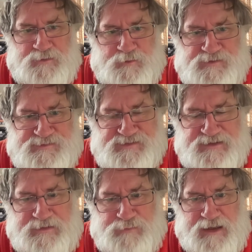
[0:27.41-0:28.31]
was
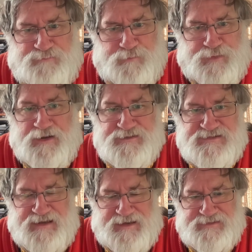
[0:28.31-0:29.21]
the paper
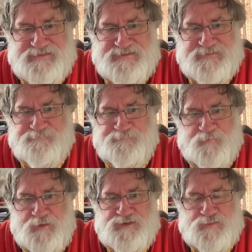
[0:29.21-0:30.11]
party hats
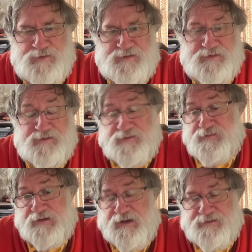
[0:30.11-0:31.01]
which were
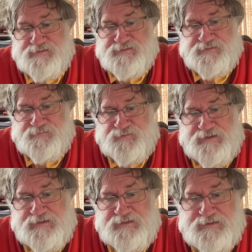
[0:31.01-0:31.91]
the colours of
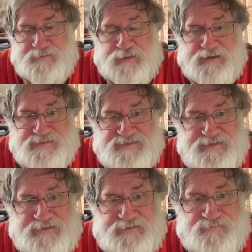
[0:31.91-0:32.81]
the
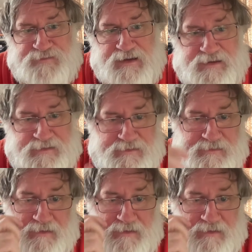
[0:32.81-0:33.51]
Palestinian flag,